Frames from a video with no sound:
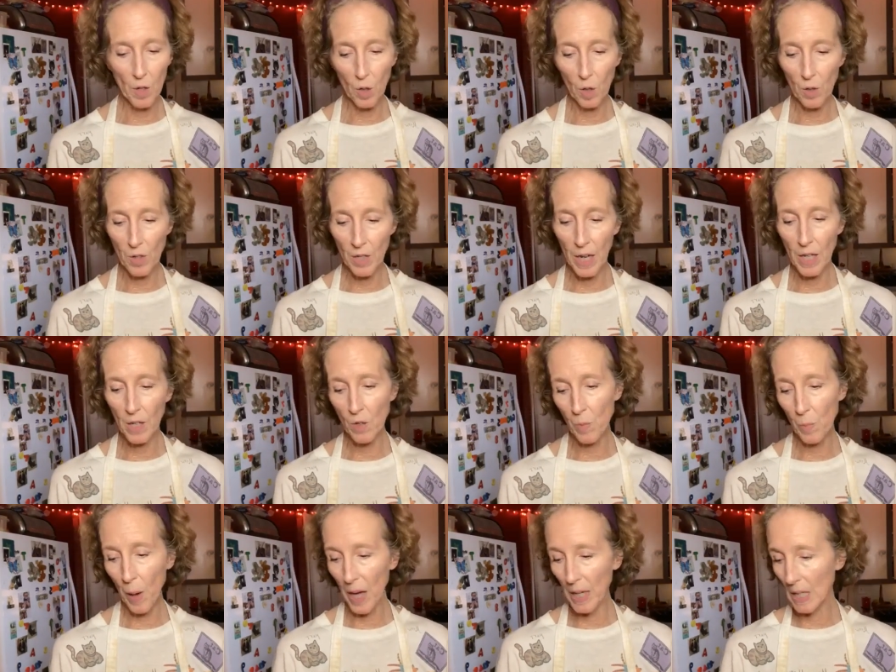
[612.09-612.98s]
your
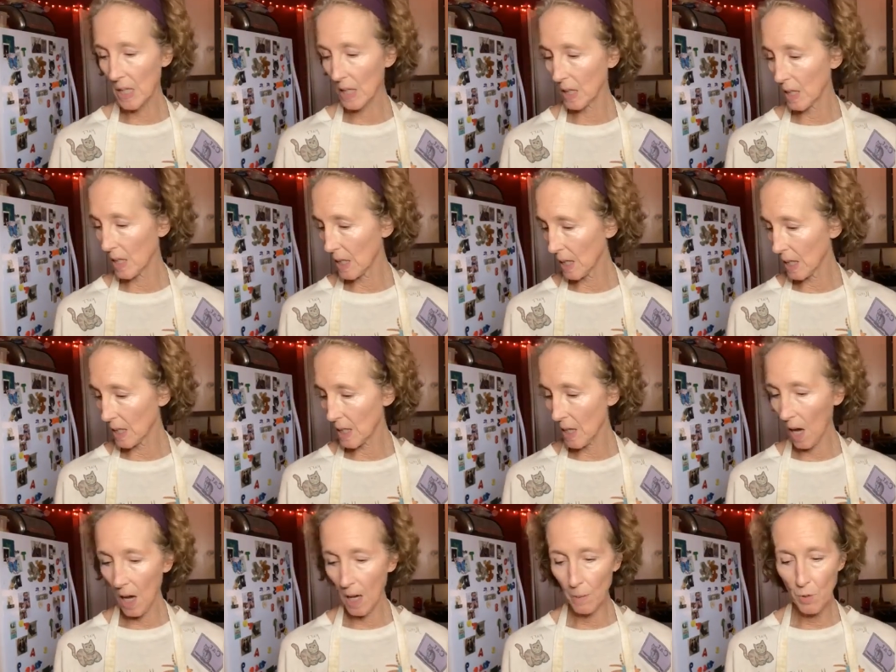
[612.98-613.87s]
skater's body's going to
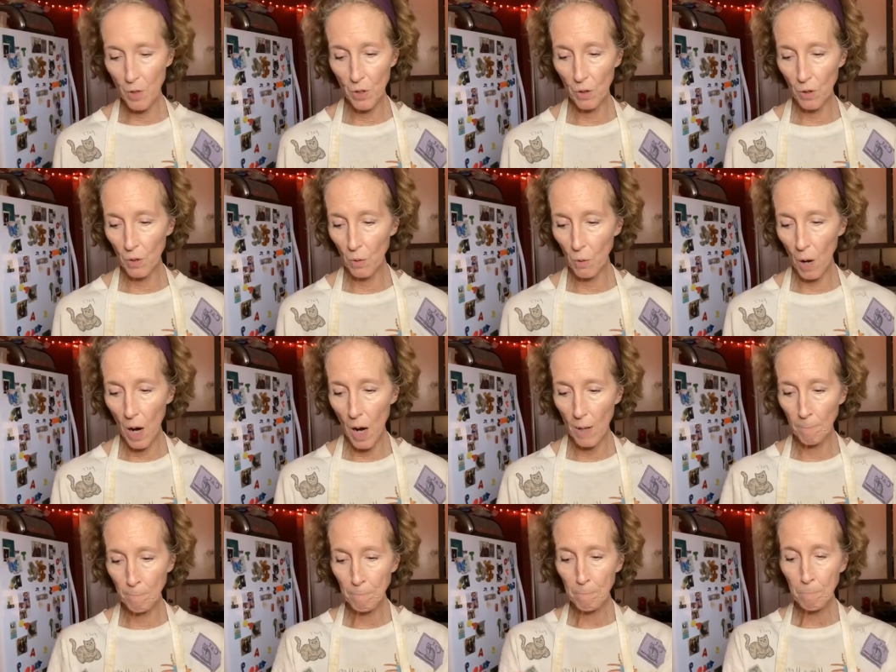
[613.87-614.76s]
need time to